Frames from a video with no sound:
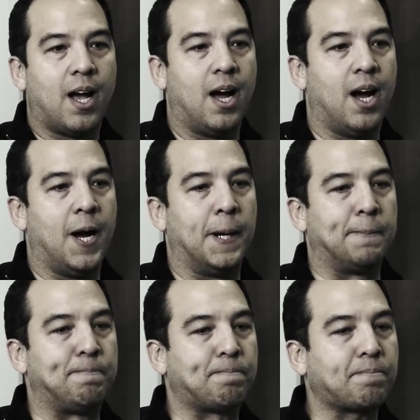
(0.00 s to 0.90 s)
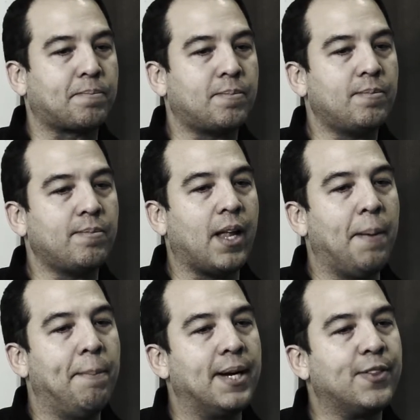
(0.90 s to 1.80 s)
Um,
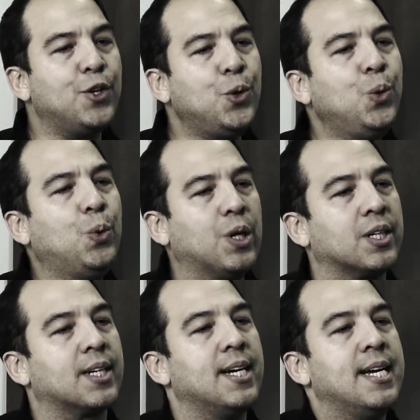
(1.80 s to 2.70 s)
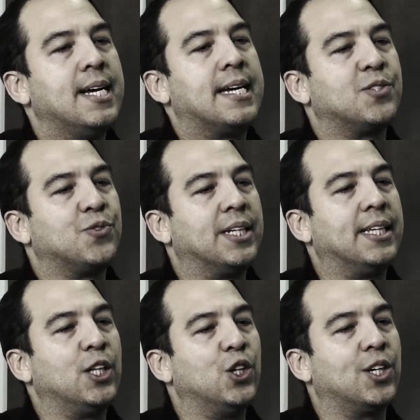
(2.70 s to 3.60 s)
but the new work is
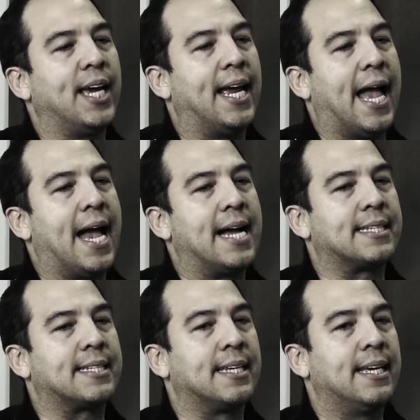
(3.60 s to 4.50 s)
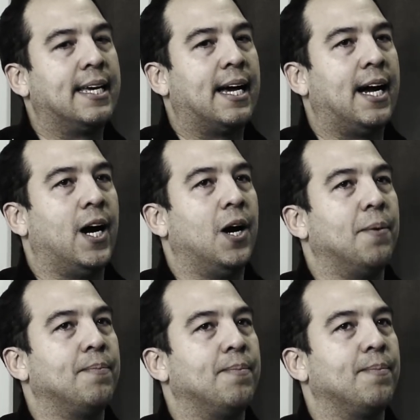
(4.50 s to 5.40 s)
really looking at
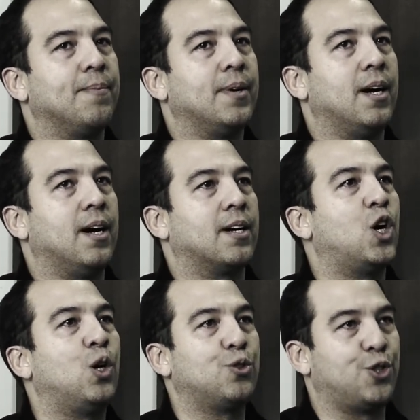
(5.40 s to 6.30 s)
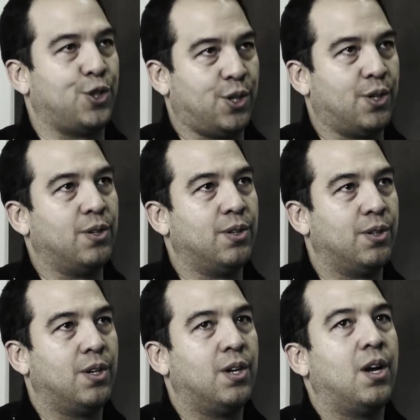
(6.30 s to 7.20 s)
um, uh, culture
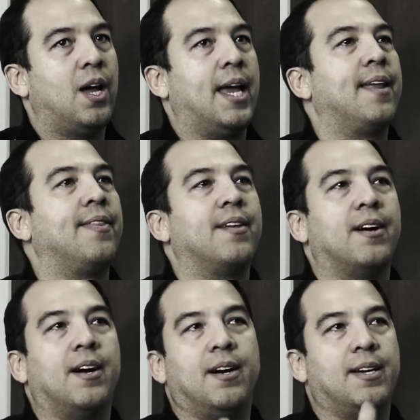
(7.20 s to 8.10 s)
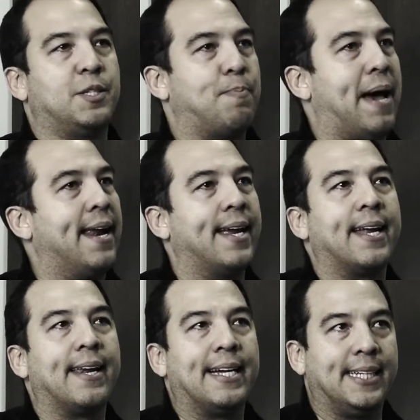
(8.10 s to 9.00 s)
in the Hispanic
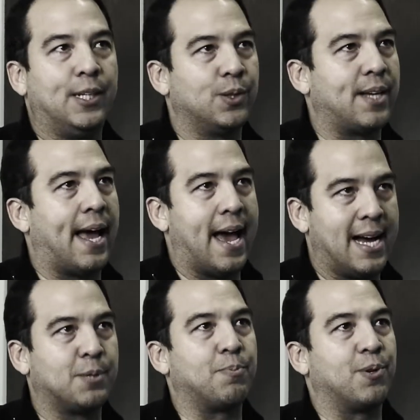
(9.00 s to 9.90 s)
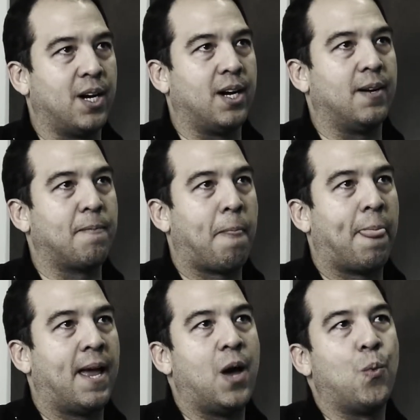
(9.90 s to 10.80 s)
and Latino diaspora
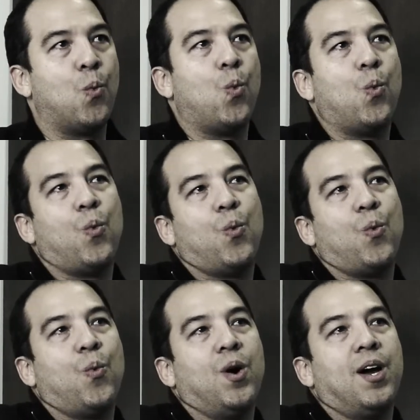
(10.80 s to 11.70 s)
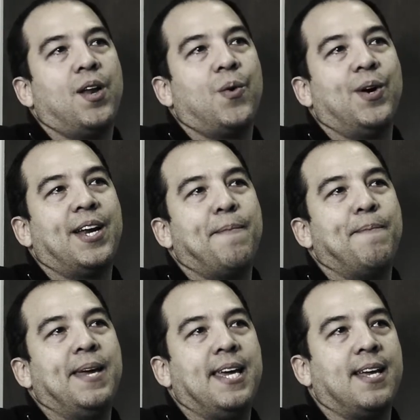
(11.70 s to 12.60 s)
and what, what it
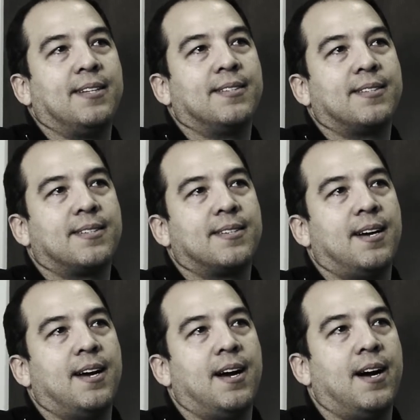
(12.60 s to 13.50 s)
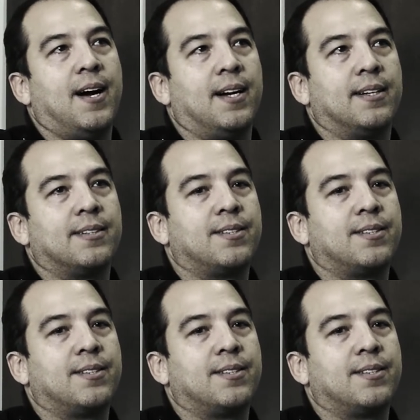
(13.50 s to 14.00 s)
means uh,